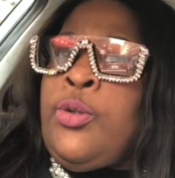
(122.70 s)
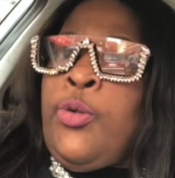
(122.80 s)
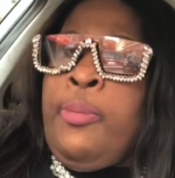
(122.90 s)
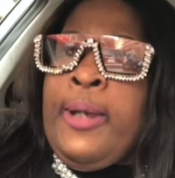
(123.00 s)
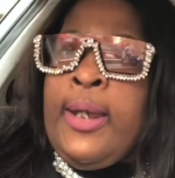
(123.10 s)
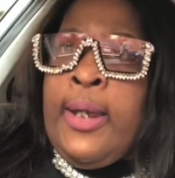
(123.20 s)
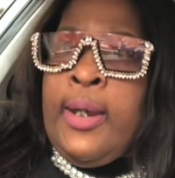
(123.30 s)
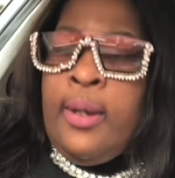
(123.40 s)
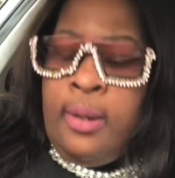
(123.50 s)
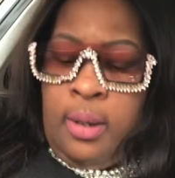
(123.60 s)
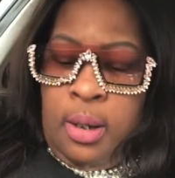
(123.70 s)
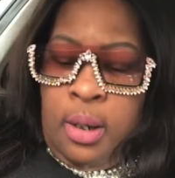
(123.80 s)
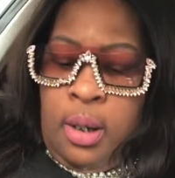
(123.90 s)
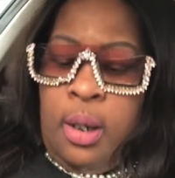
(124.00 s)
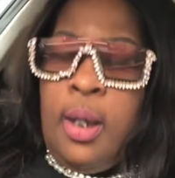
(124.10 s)
bag
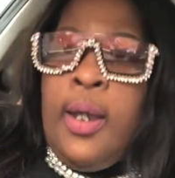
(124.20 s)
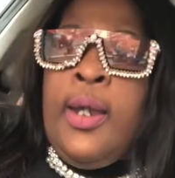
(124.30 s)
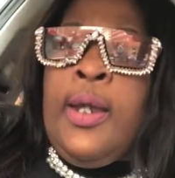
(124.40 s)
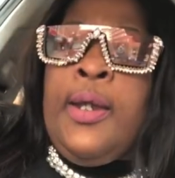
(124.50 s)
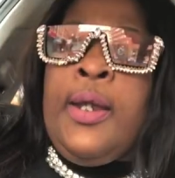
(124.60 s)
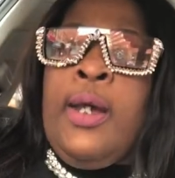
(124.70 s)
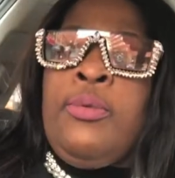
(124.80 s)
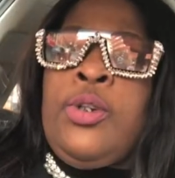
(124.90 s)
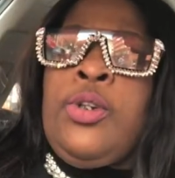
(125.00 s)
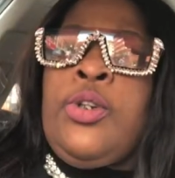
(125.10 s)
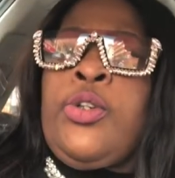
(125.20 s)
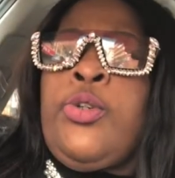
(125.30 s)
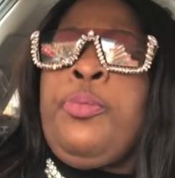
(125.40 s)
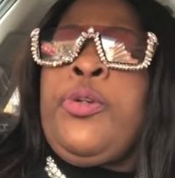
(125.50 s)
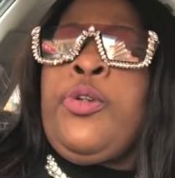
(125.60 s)
and I was just
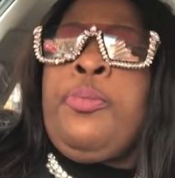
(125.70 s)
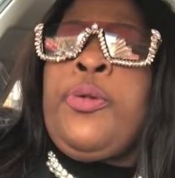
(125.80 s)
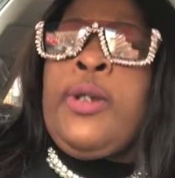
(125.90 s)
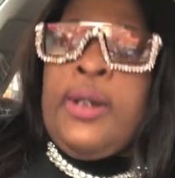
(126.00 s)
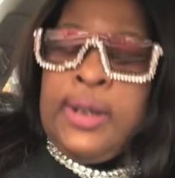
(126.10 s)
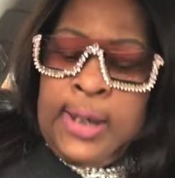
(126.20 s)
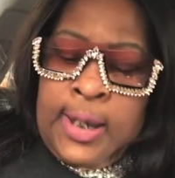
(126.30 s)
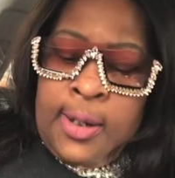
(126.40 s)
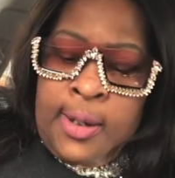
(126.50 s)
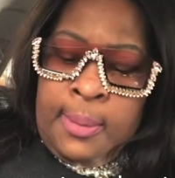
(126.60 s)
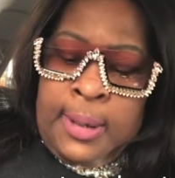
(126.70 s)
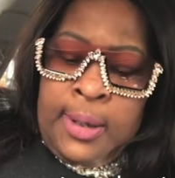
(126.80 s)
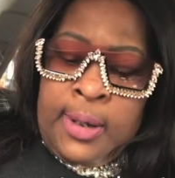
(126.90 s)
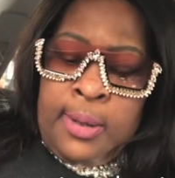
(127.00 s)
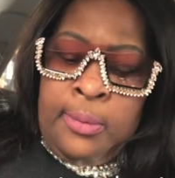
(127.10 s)
super duper excited
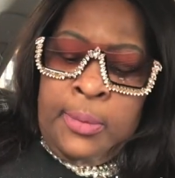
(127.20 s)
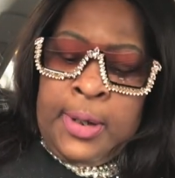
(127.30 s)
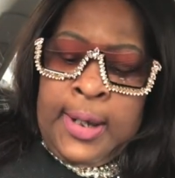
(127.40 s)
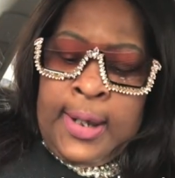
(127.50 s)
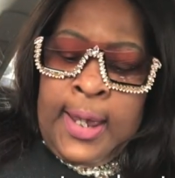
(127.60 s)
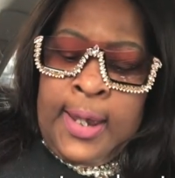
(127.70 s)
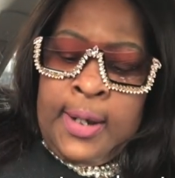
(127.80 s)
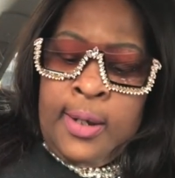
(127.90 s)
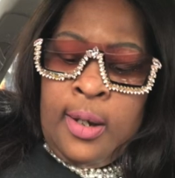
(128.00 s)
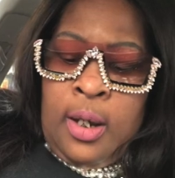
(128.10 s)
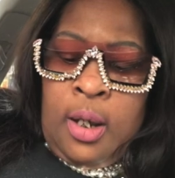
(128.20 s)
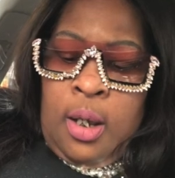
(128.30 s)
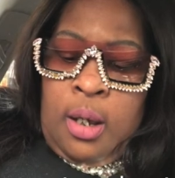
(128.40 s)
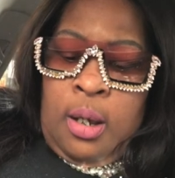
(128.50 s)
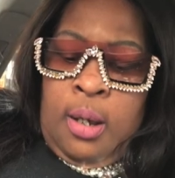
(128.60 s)
about it when I got it.
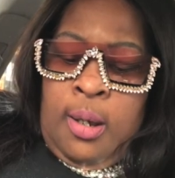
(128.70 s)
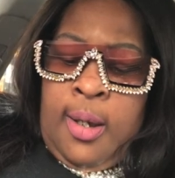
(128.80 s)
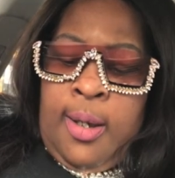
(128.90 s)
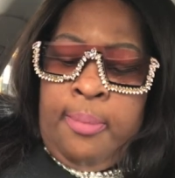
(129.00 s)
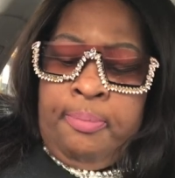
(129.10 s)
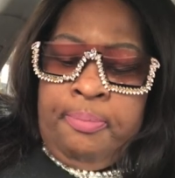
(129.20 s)
Um,